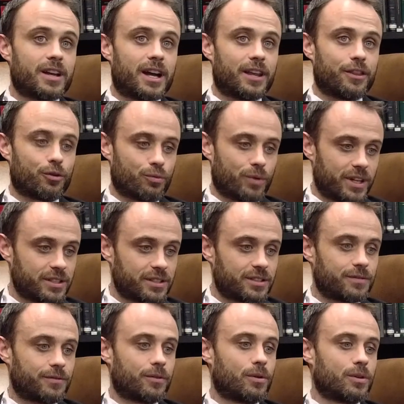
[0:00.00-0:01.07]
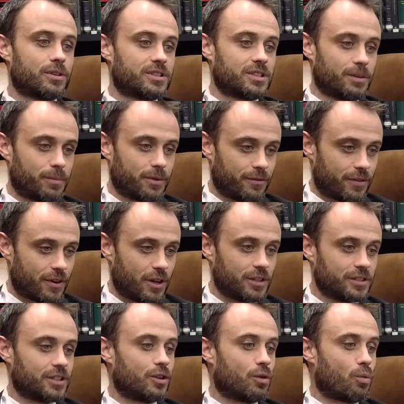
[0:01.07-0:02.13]
The risks for slip and
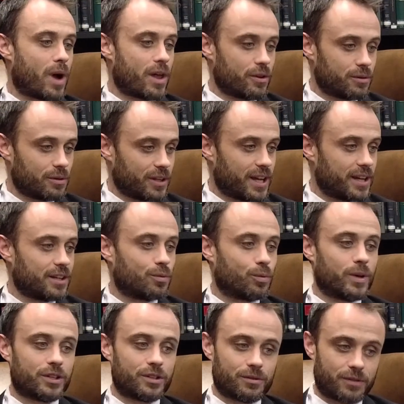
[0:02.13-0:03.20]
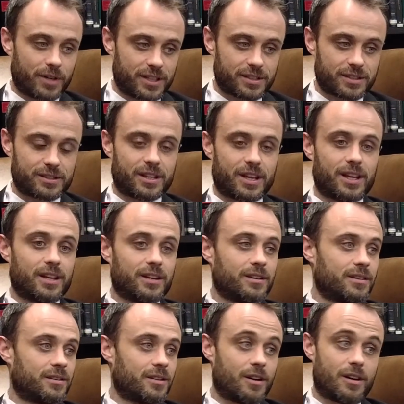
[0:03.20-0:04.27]
falls and the weather-related winter risks
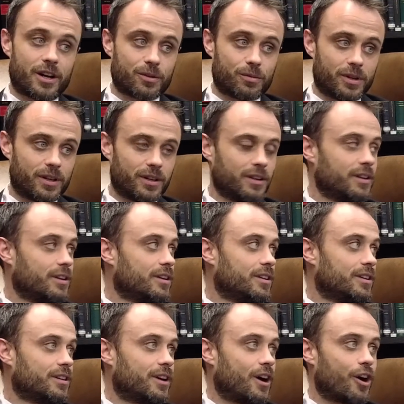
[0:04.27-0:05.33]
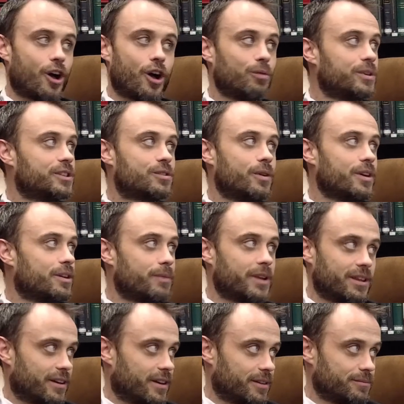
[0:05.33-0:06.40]
in Ottawa are always going to
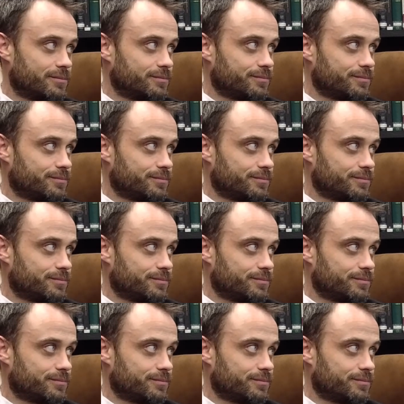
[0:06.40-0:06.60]
be there.